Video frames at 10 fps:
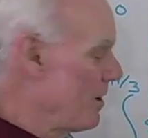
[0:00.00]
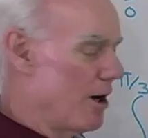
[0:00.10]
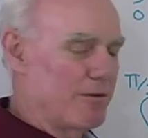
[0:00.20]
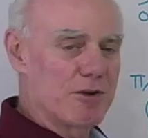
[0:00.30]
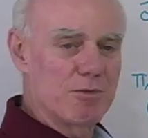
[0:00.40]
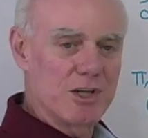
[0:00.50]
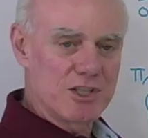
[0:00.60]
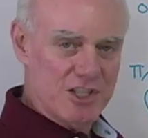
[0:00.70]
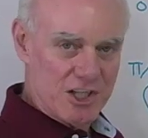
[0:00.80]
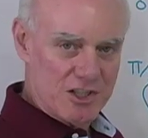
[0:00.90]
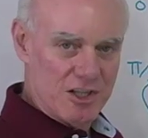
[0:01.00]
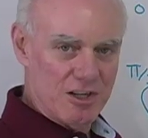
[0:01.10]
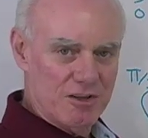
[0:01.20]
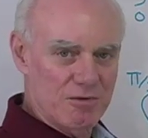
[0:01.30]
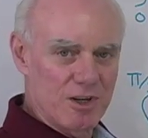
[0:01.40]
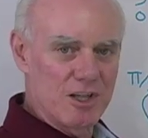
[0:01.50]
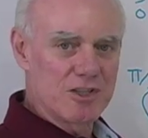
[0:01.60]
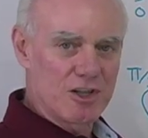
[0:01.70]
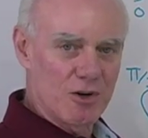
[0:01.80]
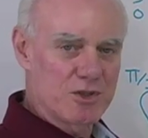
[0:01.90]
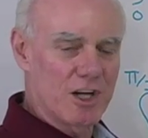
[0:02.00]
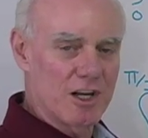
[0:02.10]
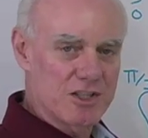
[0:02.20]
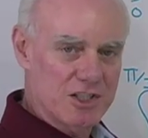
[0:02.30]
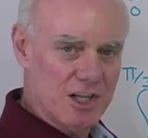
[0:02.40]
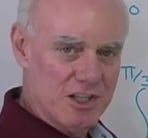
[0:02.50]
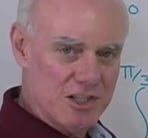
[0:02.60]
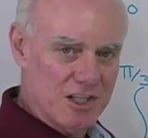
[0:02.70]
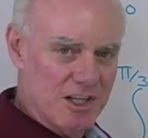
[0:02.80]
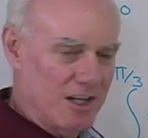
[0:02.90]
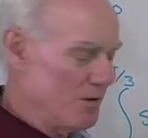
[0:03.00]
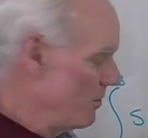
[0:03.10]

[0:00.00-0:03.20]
pi over 3 is 60 degrees, cosine is 60,